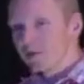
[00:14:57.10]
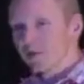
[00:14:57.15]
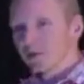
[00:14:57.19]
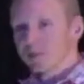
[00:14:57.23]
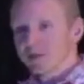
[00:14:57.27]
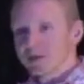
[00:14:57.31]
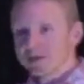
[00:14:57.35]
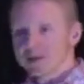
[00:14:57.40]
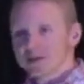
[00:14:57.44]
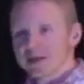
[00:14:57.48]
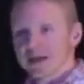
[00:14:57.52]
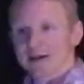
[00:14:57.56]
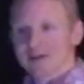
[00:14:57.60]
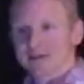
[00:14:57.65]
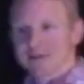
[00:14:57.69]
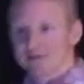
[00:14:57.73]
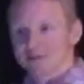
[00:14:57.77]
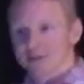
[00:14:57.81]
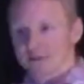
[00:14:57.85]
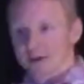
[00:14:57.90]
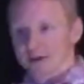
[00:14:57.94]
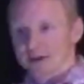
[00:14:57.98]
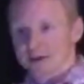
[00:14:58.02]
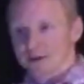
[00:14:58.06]
be
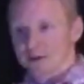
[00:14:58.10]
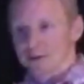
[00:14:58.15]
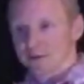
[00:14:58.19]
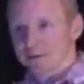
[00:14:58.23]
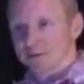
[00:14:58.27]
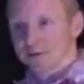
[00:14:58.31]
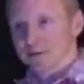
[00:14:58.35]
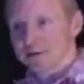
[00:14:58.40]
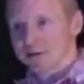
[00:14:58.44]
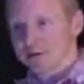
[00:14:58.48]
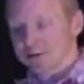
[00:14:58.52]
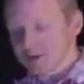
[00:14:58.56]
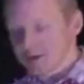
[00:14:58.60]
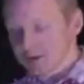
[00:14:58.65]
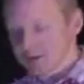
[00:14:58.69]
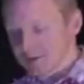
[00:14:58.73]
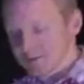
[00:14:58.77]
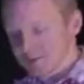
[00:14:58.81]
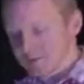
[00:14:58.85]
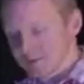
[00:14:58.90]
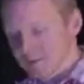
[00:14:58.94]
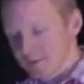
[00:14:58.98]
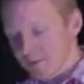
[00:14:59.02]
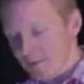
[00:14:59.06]
satisfied in your relationship.
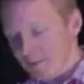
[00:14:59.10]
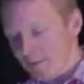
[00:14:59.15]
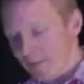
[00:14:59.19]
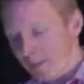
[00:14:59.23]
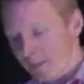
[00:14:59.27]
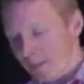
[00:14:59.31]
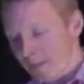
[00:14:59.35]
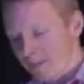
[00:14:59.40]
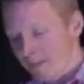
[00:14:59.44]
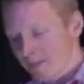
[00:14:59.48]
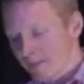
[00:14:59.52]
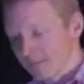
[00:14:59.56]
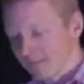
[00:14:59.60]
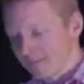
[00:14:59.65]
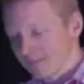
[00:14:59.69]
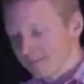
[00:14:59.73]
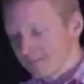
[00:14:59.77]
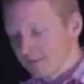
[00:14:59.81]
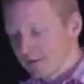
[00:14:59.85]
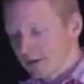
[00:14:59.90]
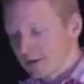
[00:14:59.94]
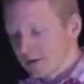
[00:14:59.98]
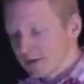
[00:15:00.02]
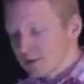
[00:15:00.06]

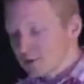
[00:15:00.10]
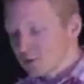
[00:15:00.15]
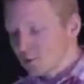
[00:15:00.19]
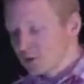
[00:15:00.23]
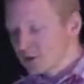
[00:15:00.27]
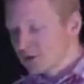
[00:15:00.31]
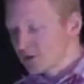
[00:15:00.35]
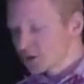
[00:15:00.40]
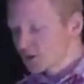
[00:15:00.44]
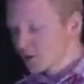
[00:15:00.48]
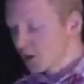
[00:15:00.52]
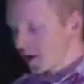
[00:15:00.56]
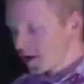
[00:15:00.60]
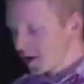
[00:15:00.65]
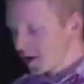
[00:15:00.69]
So in stark